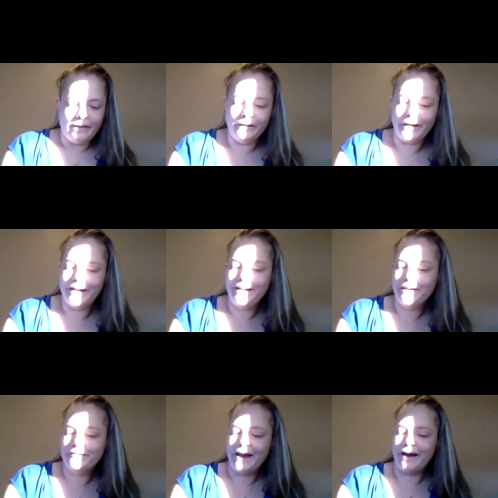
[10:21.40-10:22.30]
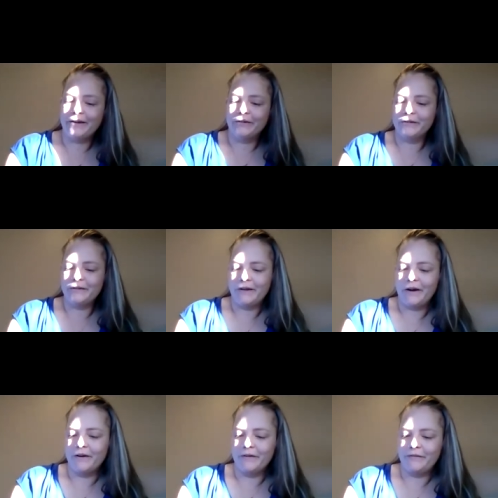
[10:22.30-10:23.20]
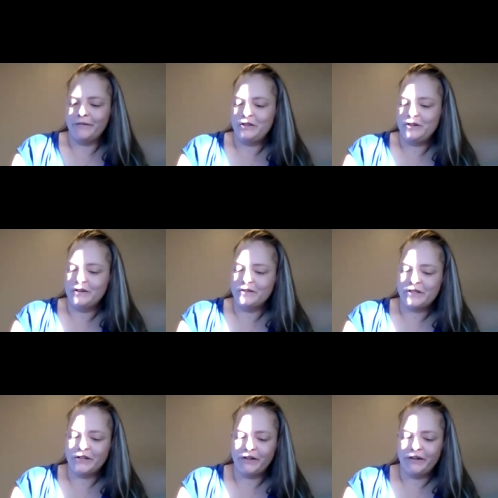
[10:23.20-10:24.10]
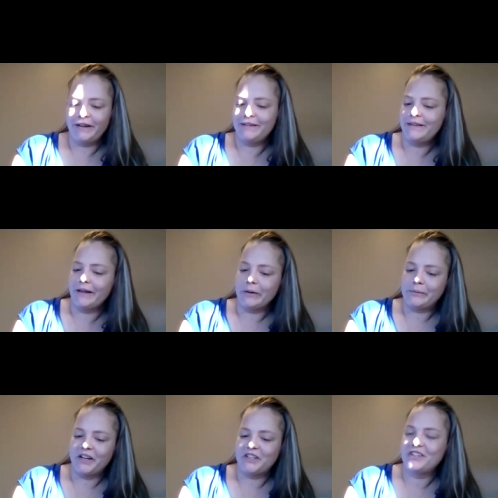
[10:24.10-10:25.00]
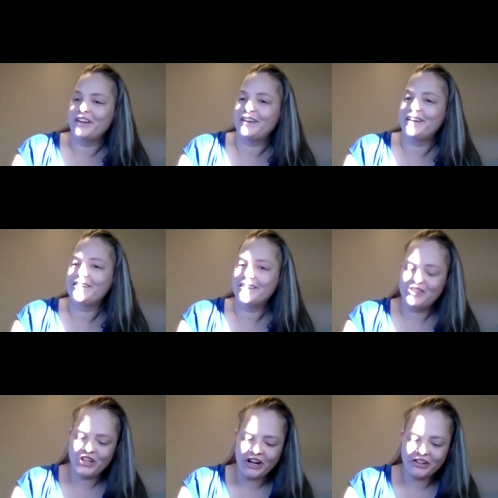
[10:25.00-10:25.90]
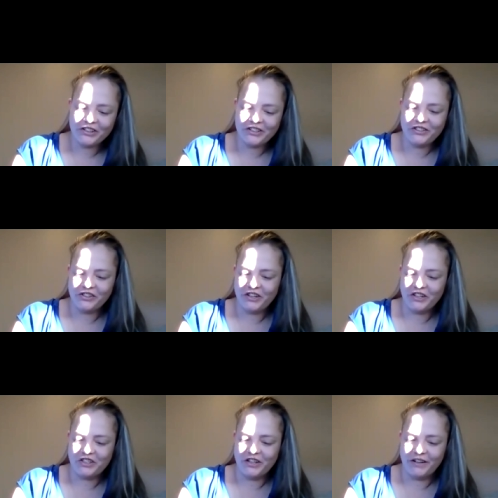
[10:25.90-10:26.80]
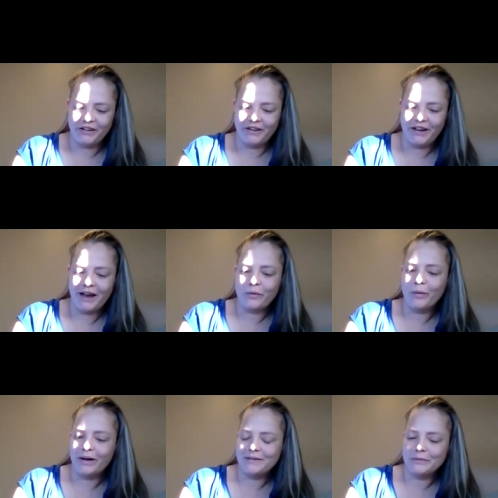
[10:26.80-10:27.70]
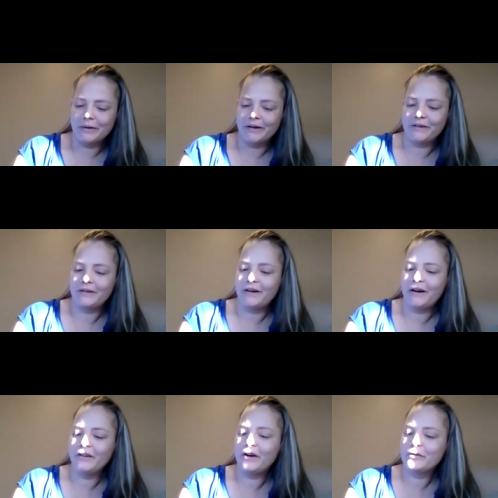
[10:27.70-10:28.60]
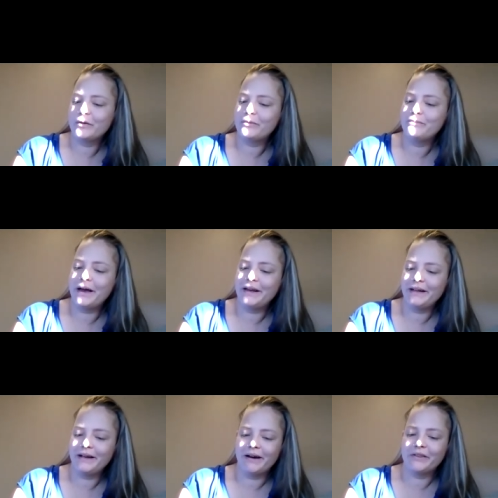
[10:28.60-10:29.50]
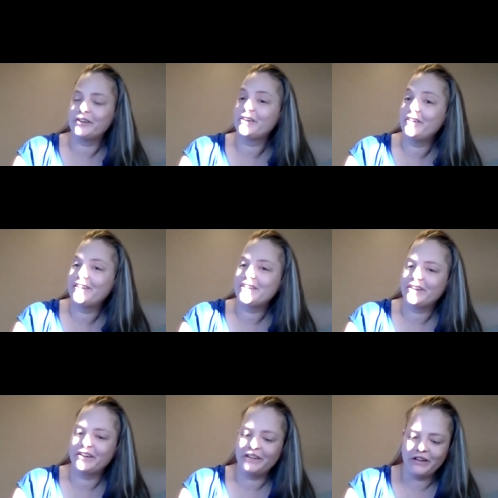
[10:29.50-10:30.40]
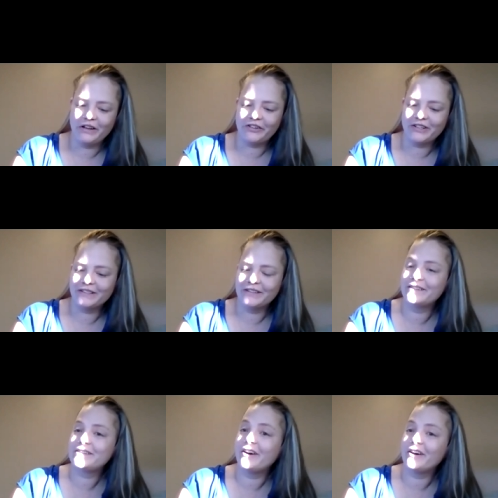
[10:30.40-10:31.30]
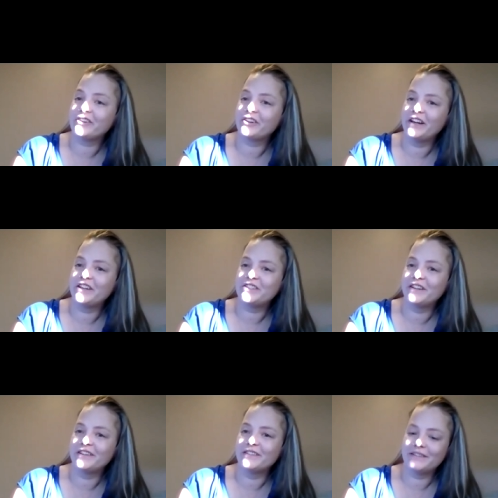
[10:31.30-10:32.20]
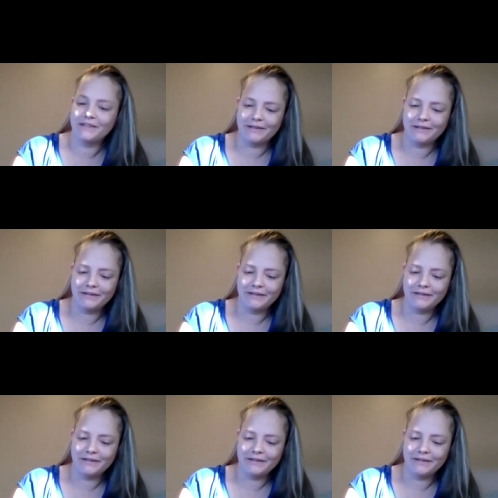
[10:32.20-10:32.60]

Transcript: The lighting of candles of concern and celebration is a cherished tradition at Westwood, along with many other Unitarian Universalist congregations.